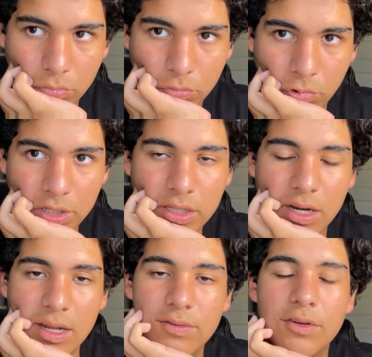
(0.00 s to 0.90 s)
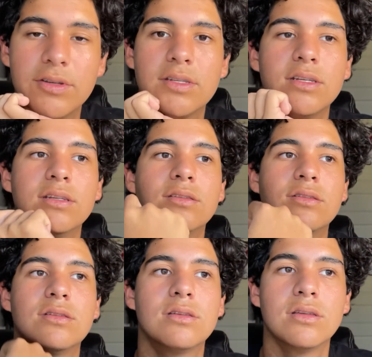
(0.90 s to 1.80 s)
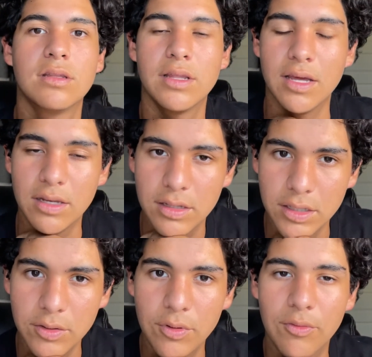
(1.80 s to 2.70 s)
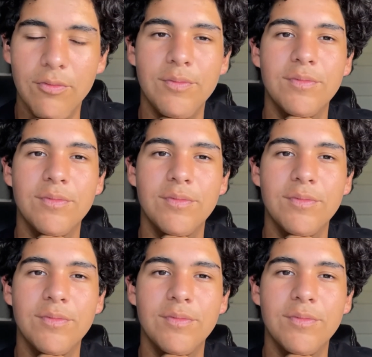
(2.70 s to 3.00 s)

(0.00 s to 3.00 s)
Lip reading: one thing that I have noticed is that, well,